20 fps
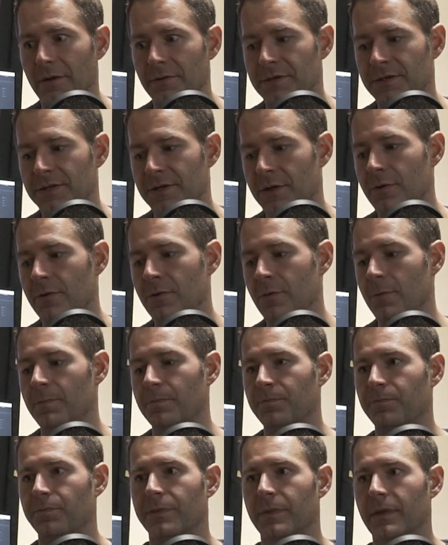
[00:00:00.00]
So
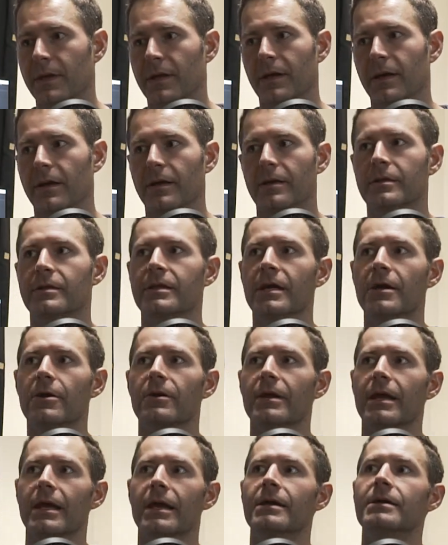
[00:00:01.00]
there
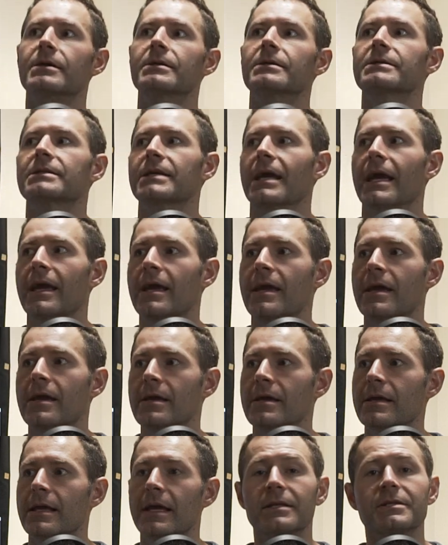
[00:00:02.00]
is
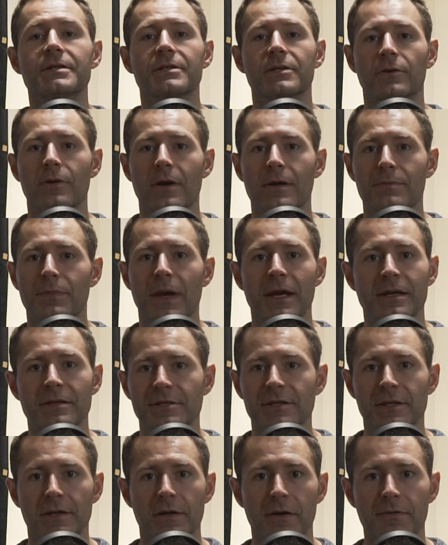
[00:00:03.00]
a Instagram page
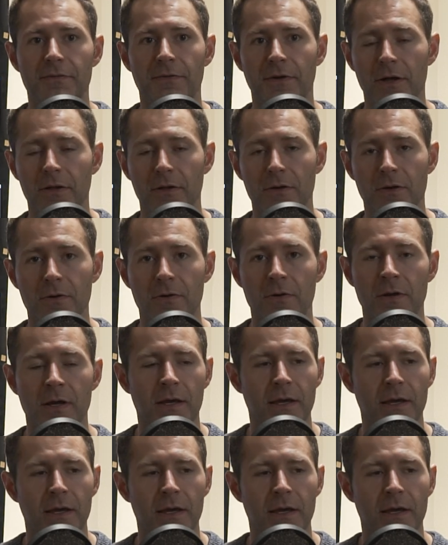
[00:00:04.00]
that I follow,